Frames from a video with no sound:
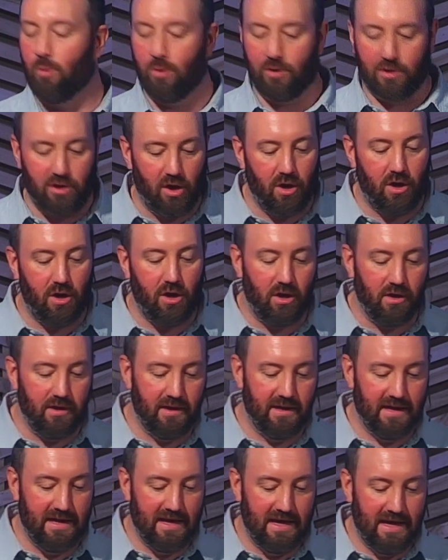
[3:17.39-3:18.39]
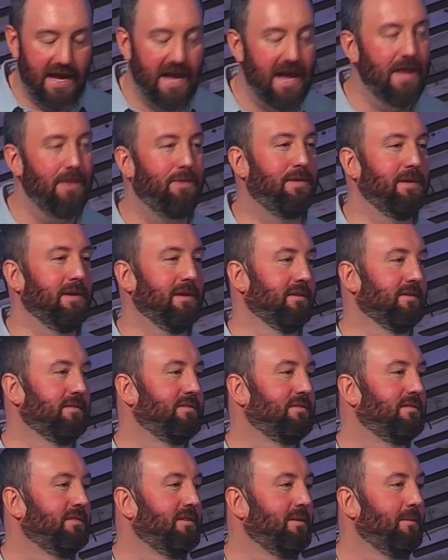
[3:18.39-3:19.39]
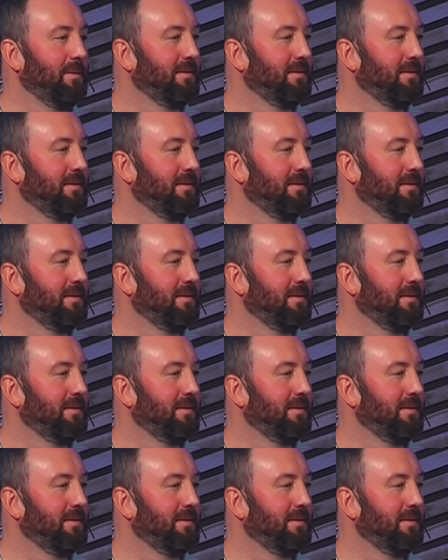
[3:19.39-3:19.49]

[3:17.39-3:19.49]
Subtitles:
were called atheists.